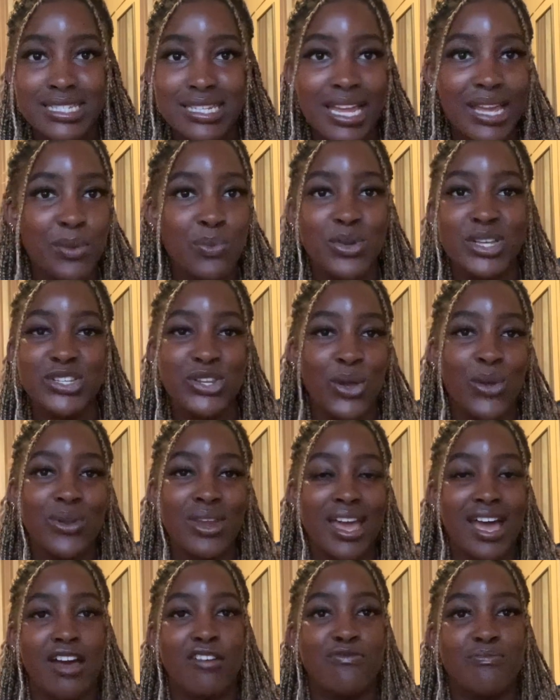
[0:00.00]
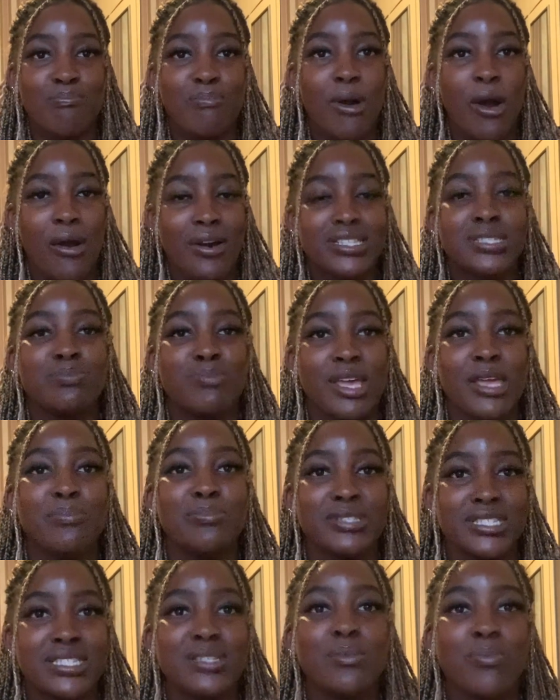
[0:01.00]
Like, we don't have past
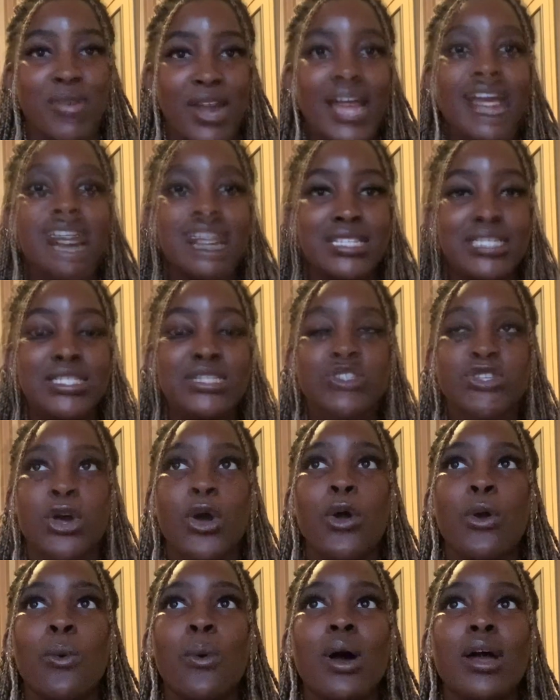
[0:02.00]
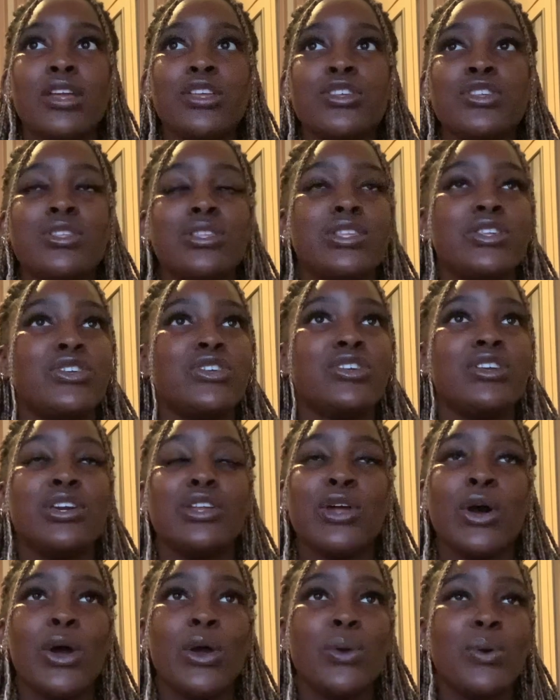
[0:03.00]
papers to practice, so, you
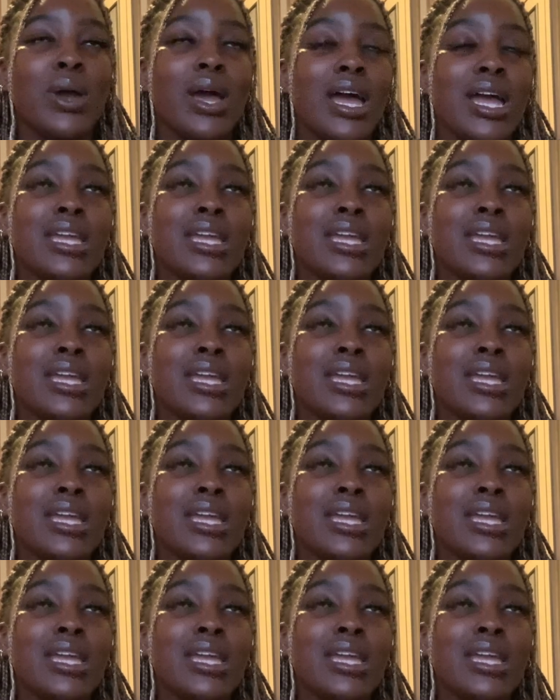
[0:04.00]
know,